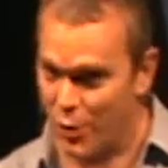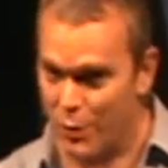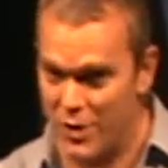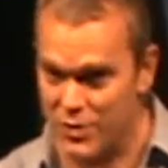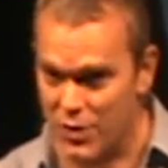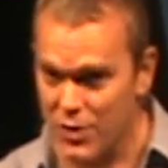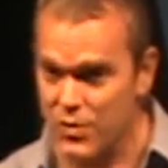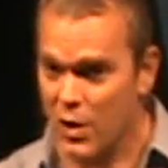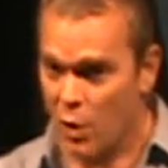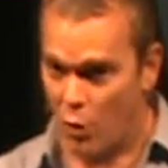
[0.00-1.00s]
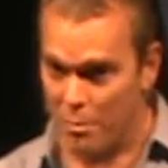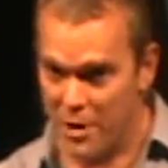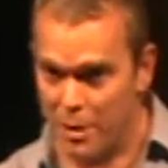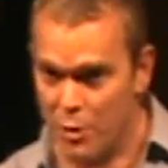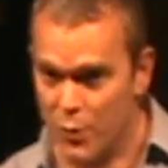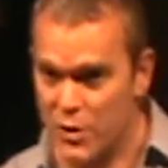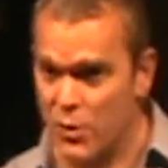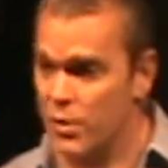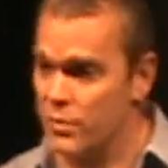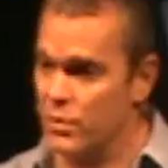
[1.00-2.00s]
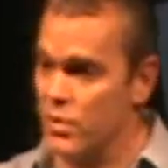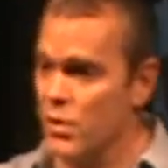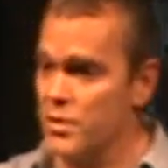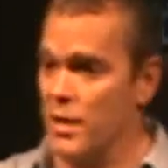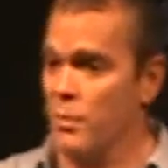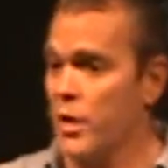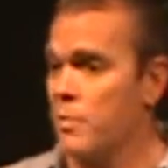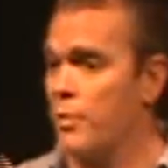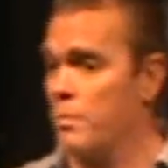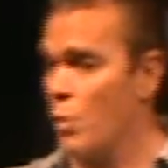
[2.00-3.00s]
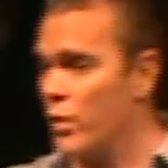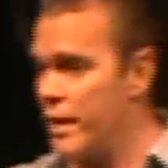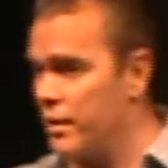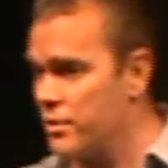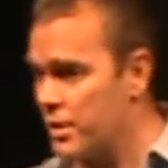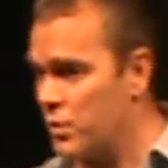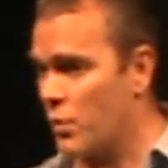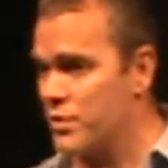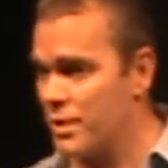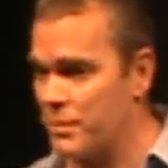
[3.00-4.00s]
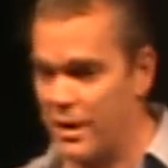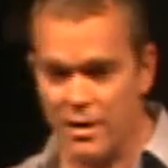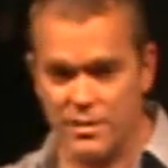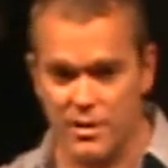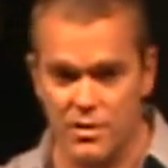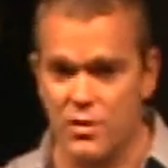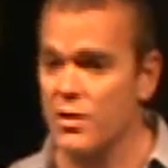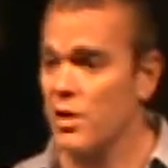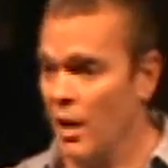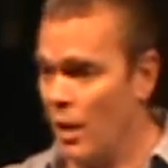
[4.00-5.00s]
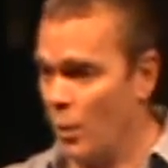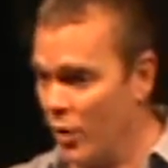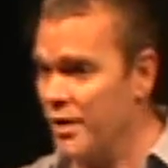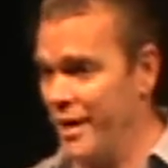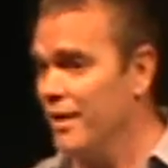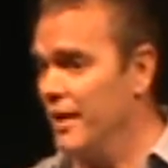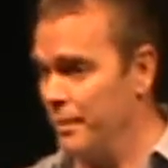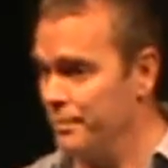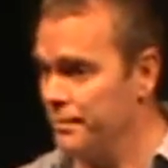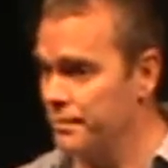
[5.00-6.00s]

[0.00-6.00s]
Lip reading: zero results or minimal results, and we can put more energy towards something else in the church, we'll kill it.